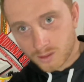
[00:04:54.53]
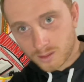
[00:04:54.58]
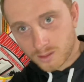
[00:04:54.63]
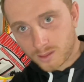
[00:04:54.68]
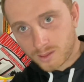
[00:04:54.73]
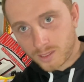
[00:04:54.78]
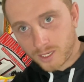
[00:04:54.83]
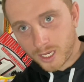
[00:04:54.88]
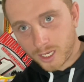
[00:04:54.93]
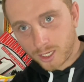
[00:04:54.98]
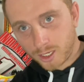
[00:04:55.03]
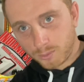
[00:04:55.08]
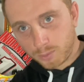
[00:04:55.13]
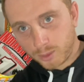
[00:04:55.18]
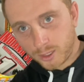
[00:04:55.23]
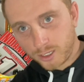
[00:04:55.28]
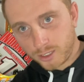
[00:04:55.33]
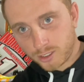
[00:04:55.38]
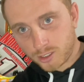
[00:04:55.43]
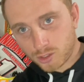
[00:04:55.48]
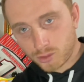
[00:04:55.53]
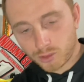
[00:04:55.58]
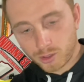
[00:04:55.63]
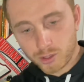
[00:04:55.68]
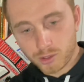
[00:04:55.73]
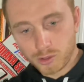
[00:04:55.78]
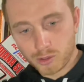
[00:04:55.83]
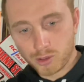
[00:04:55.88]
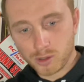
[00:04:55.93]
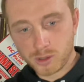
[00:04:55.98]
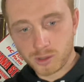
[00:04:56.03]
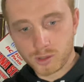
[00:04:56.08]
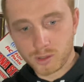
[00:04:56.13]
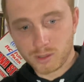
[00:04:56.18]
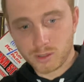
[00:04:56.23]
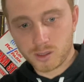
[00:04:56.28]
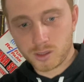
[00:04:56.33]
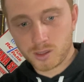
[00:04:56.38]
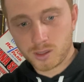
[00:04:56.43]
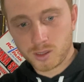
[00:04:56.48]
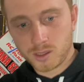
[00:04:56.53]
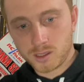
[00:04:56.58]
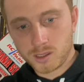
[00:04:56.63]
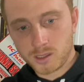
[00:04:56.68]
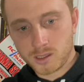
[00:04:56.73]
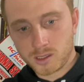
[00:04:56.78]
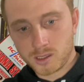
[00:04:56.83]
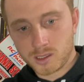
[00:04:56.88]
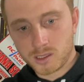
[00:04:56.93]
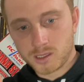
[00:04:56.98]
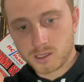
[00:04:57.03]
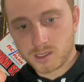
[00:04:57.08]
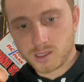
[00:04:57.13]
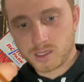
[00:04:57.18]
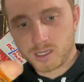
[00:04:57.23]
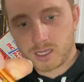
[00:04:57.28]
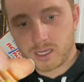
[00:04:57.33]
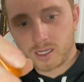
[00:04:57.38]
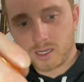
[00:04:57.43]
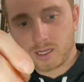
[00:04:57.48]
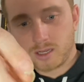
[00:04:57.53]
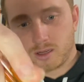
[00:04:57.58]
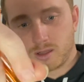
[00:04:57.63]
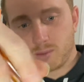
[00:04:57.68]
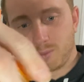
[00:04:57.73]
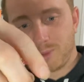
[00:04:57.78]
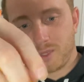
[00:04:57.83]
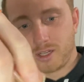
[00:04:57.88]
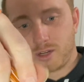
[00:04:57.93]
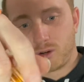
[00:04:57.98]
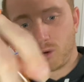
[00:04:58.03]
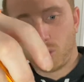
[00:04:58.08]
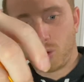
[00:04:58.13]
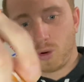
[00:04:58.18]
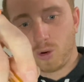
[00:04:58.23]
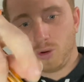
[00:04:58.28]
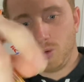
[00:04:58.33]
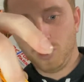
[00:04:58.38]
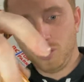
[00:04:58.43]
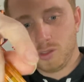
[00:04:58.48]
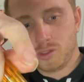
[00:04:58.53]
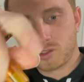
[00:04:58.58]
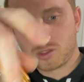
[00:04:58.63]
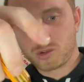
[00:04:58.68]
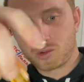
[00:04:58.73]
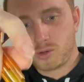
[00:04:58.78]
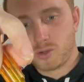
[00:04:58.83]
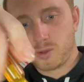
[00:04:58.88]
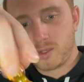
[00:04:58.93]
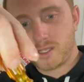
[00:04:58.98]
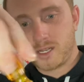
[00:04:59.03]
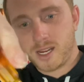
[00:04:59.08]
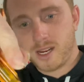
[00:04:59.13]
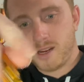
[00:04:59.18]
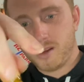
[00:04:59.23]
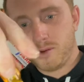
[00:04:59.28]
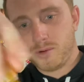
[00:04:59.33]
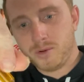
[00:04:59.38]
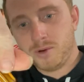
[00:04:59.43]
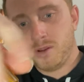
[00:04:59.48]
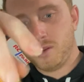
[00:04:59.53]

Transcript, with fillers: Take your bleeder screw, stick it into the bleeder hole, screw it down,